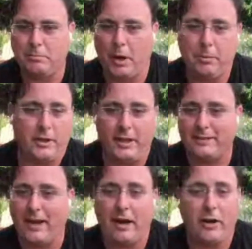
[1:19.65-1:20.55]
probably the
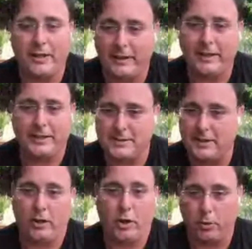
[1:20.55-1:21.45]
entire idea is
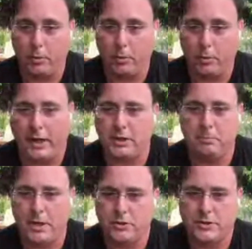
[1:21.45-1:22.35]
the only way you can actually
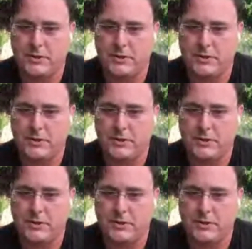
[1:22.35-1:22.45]
measure